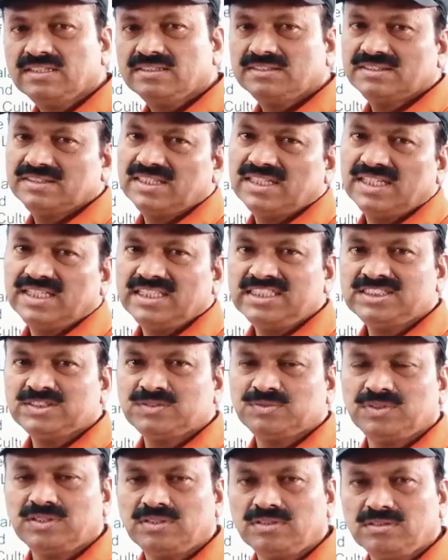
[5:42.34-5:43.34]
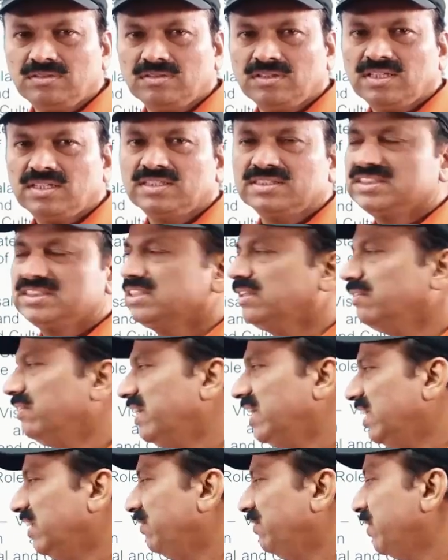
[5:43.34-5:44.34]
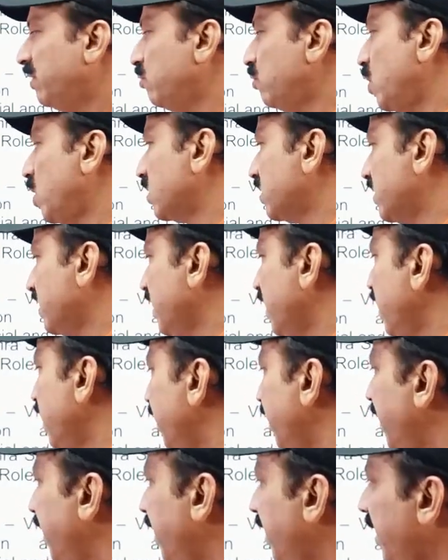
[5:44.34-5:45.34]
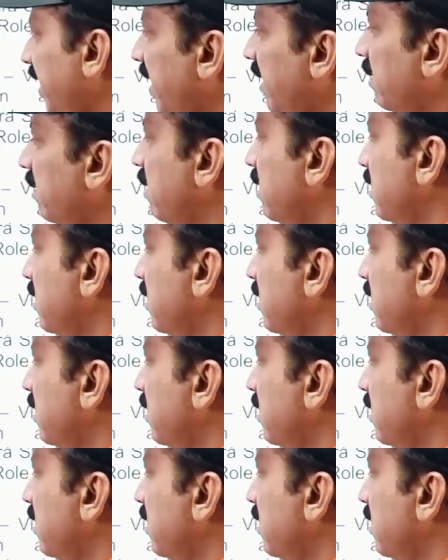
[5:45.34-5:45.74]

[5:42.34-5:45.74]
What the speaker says: that is for 75 marks. Indian